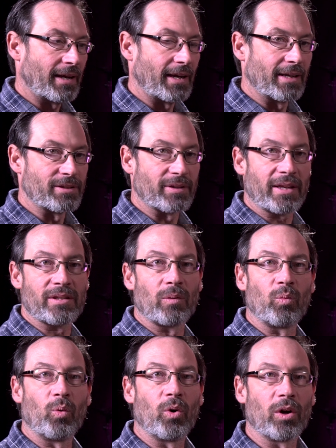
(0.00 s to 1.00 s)
And so that's a
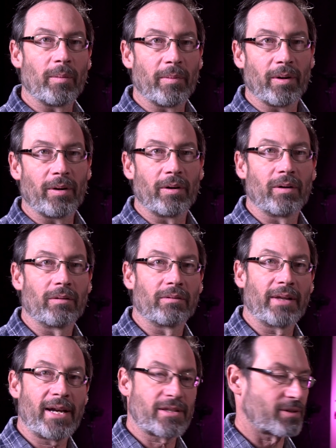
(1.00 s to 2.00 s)

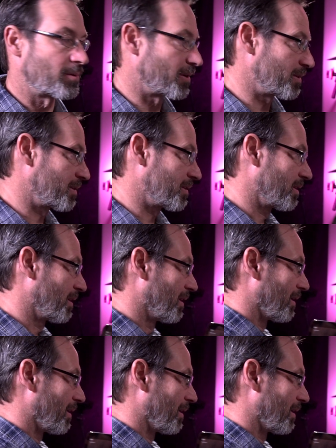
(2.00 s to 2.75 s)
warmer light source,